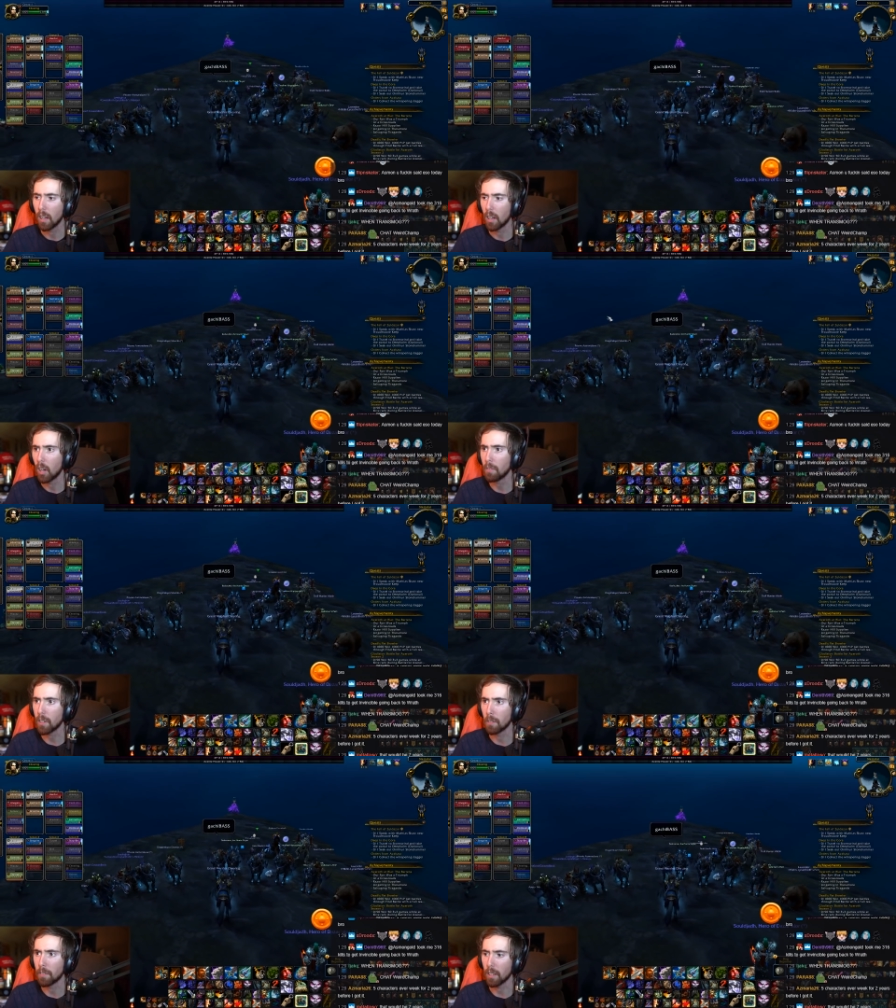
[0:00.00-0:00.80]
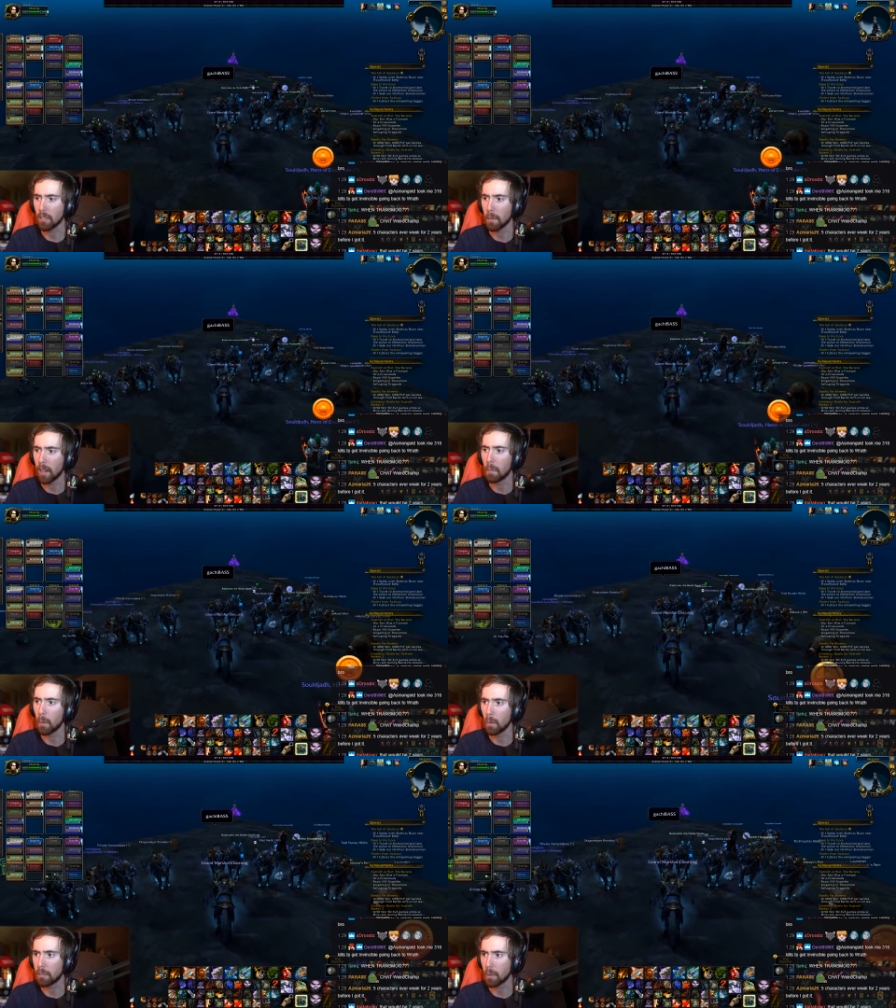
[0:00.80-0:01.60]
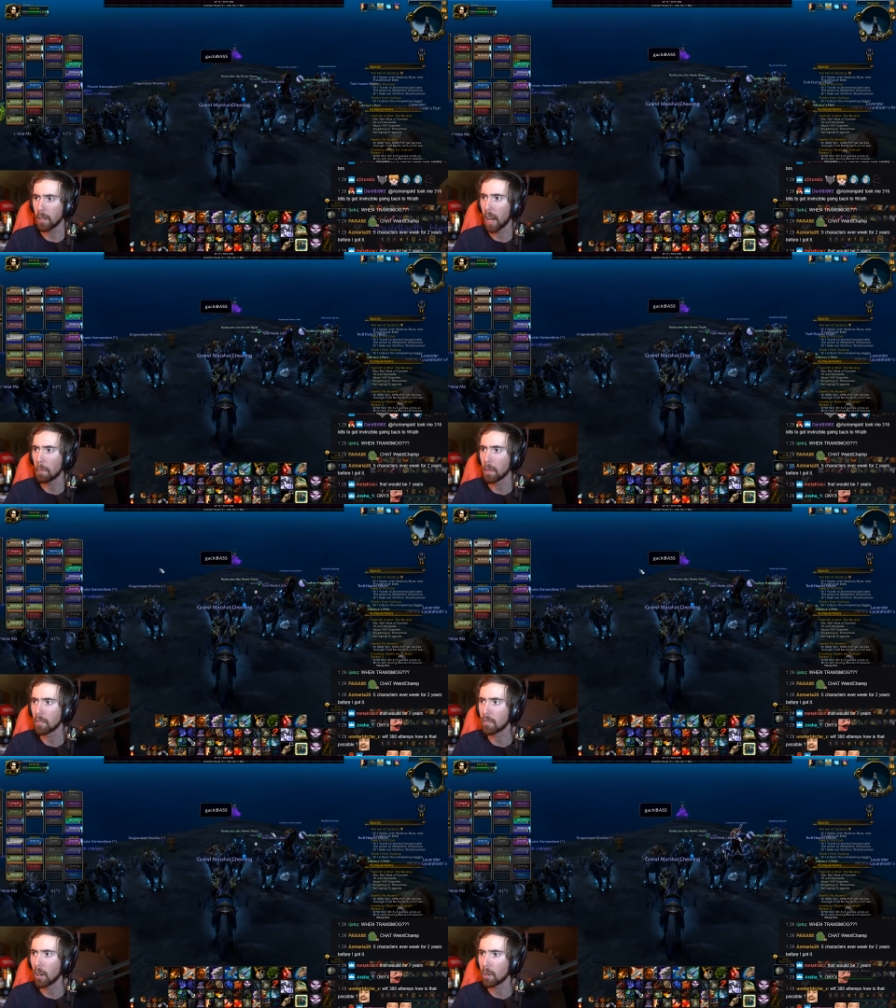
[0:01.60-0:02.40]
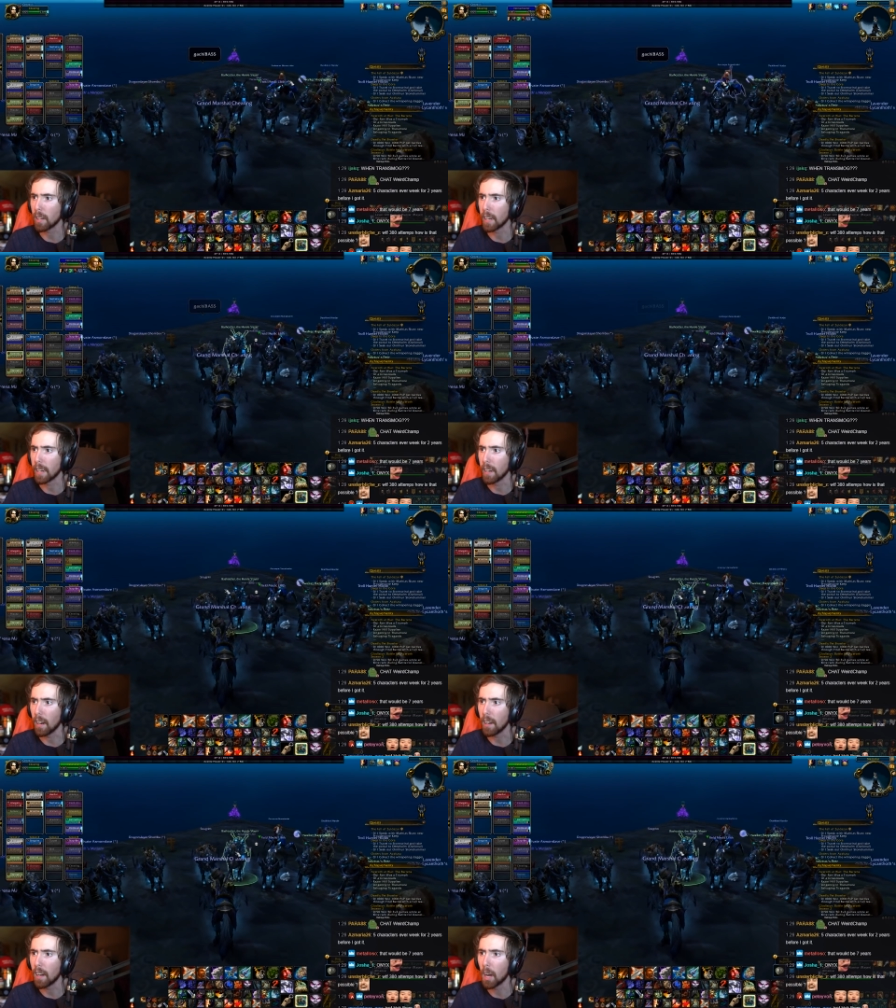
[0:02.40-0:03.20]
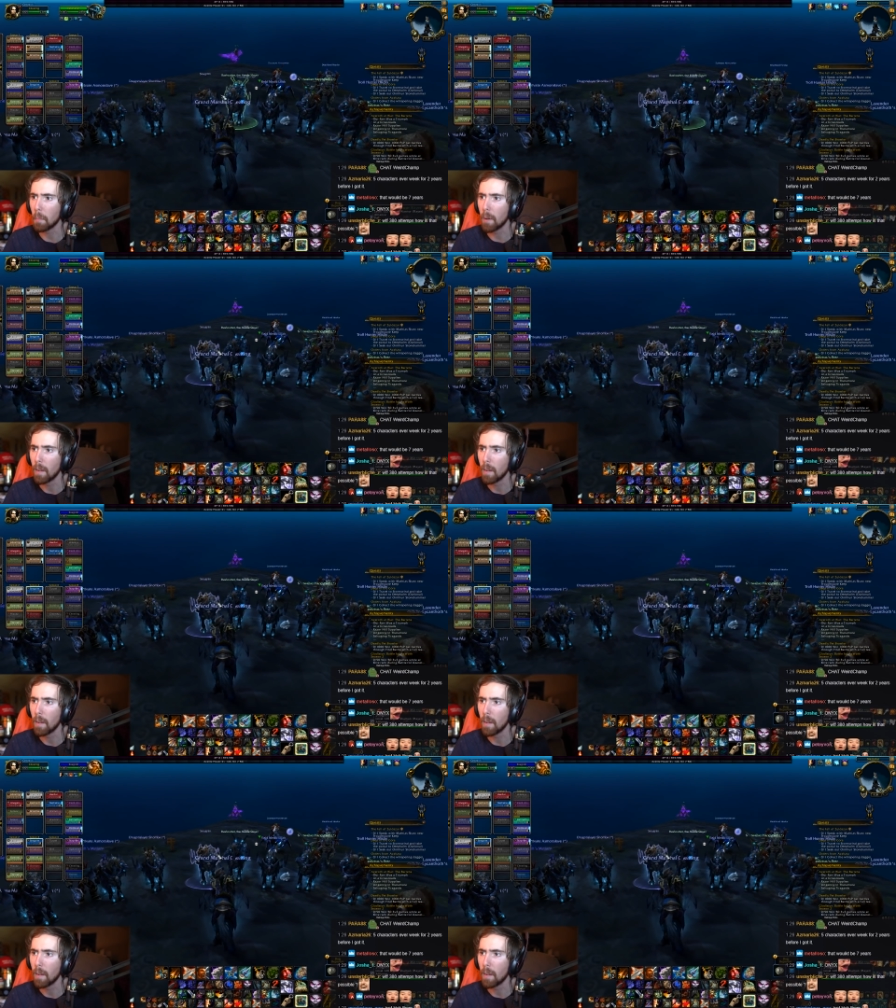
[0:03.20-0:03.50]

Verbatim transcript: Hopefully it'll phase him out, but we'll see what happens. Okay, um...